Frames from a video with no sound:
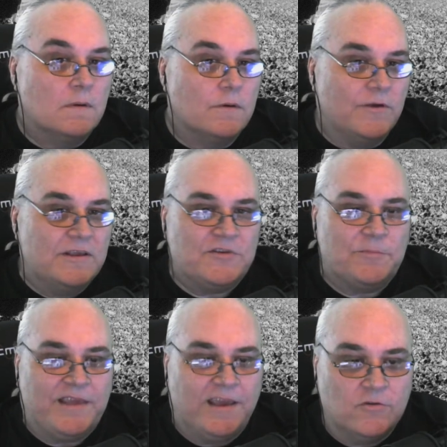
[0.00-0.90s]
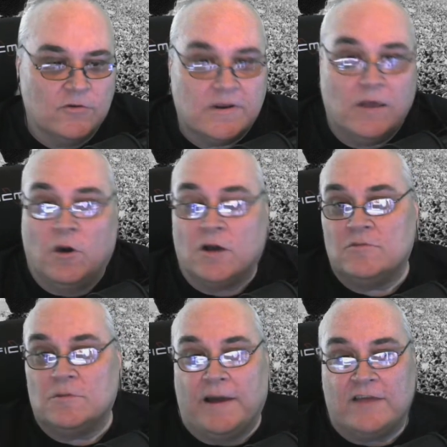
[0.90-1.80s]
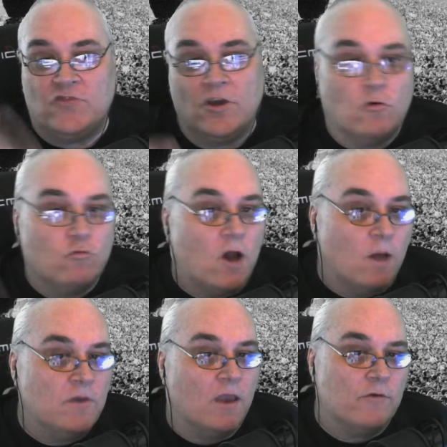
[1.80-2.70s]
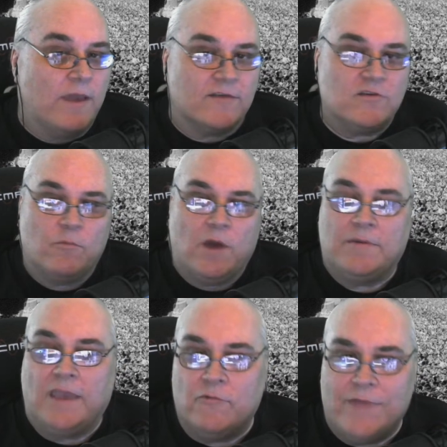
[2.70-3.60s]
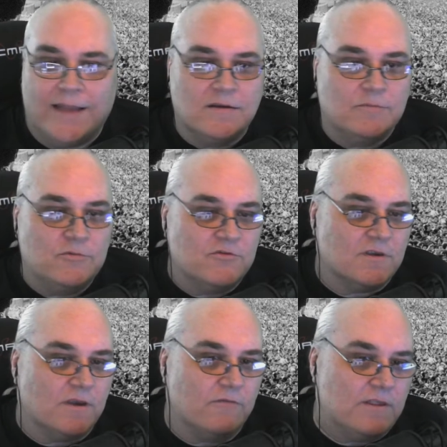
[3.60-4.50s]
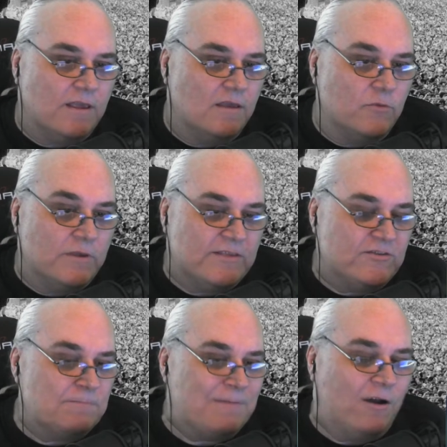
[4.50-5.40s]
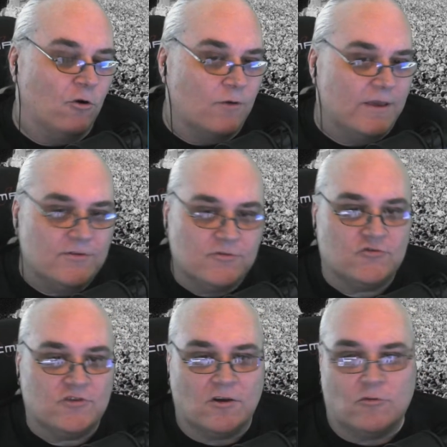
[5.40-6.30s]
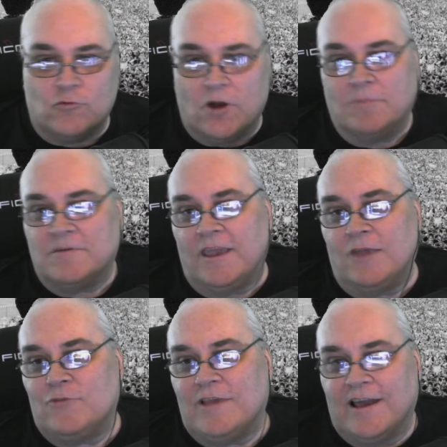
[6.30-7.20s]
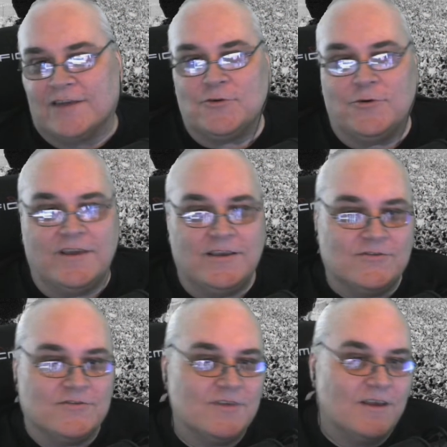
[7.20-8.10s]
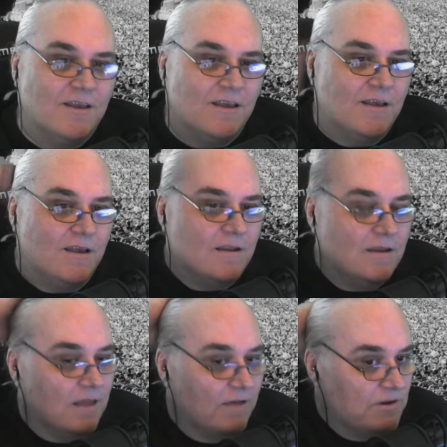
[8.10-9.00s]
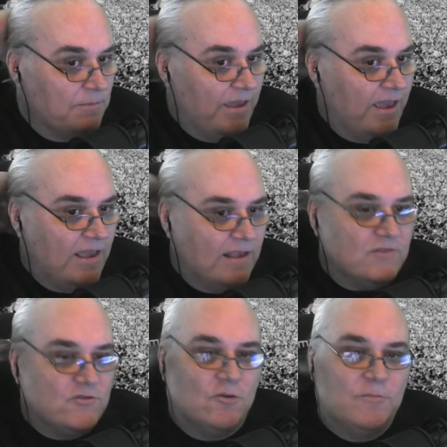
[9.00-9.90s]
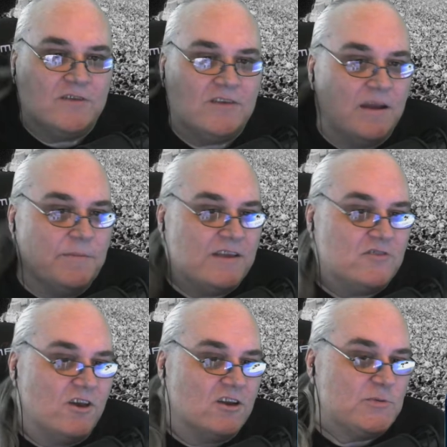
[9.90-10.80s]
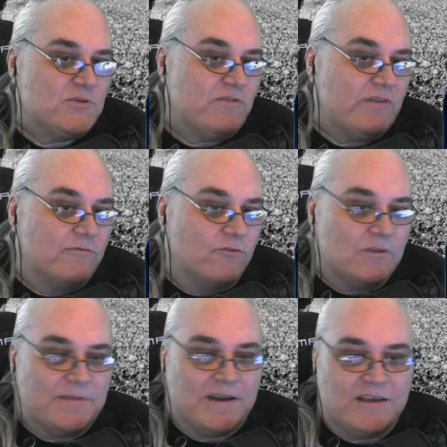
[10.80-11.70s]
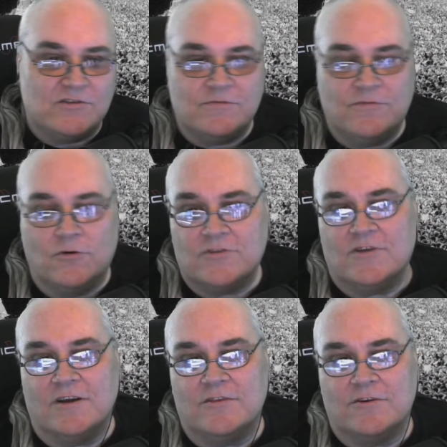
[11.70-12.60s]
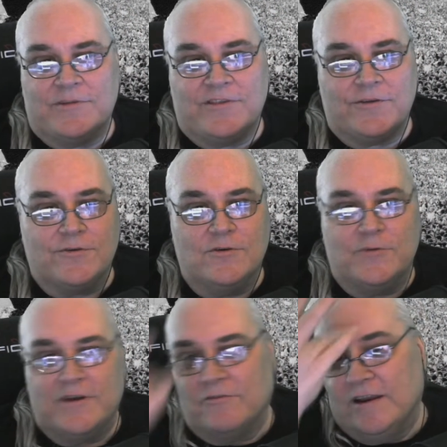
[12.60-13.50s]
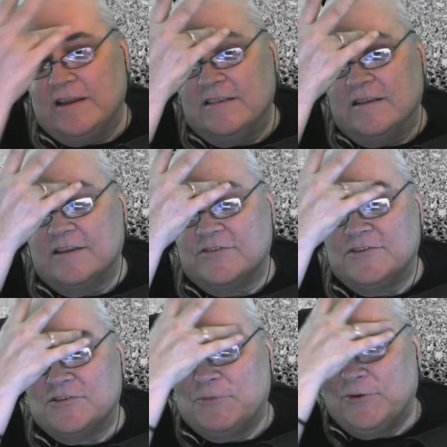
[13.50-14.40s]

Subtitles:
Greetings, everybody. How you doing today? Welcome to my channel, Rob K Reacts. I'm Rob K, reacting to music every day of the week. This is my Oasis channel, Rob K Reacts. Loving the band so much, I had to make a channel specifically for them that I could just focus on their material whenever I need to listen to some